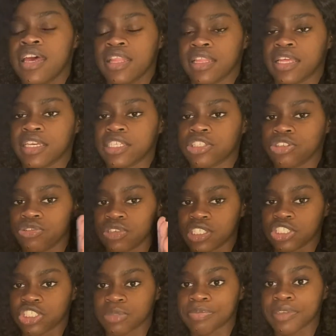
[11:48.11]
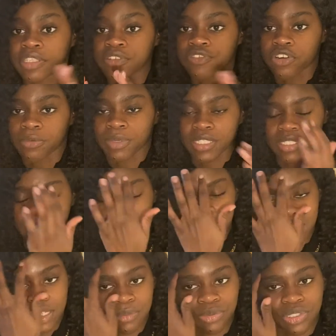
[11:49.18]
like you can just put the 4x6 labels